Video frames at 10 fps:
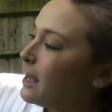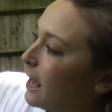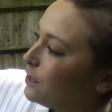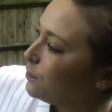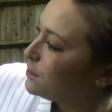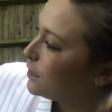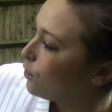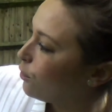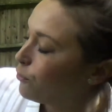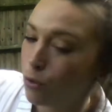Can you tick
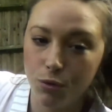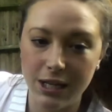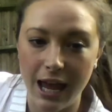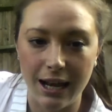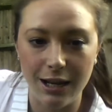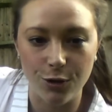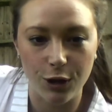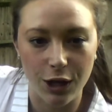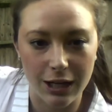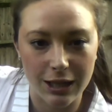off all 10 in your
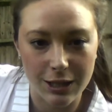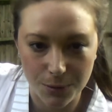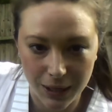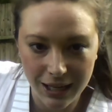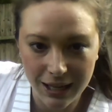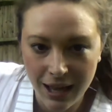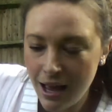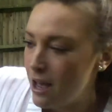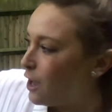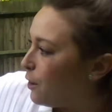learning this week?
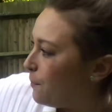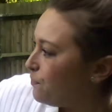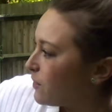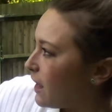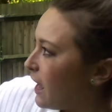Um,